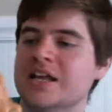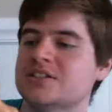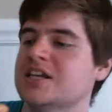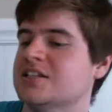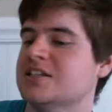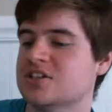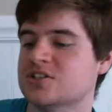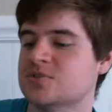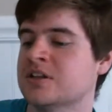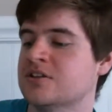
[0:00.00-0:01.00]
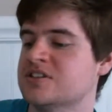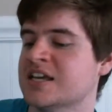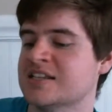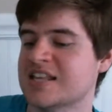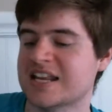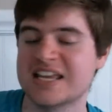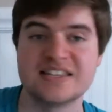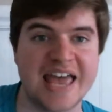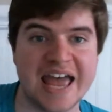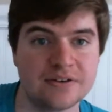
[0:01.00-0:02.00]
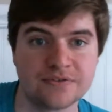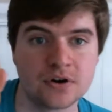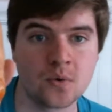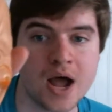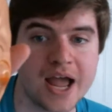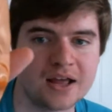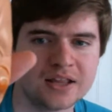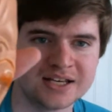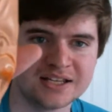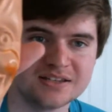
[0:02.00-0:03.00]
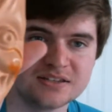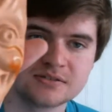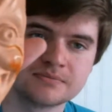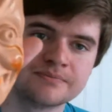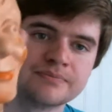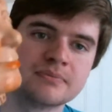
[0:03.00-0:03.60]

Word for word: It, it's just one of those things that he's had for a while and he's